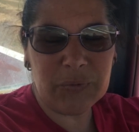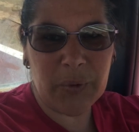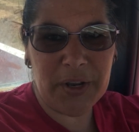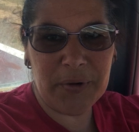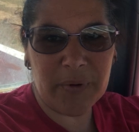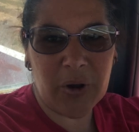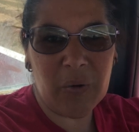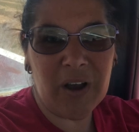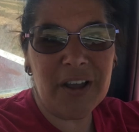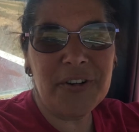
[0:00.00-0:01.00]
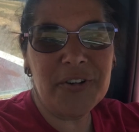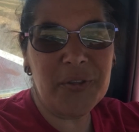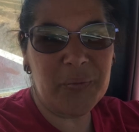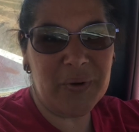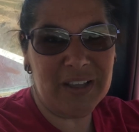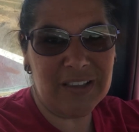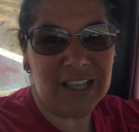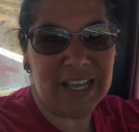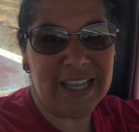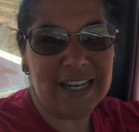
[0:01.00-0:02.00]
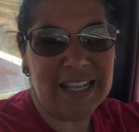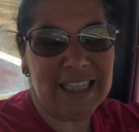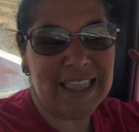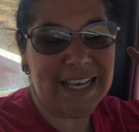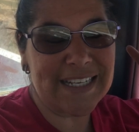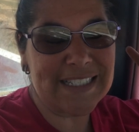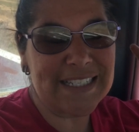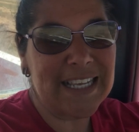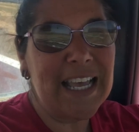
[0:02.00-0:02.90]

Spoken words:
windrow under the wheel line that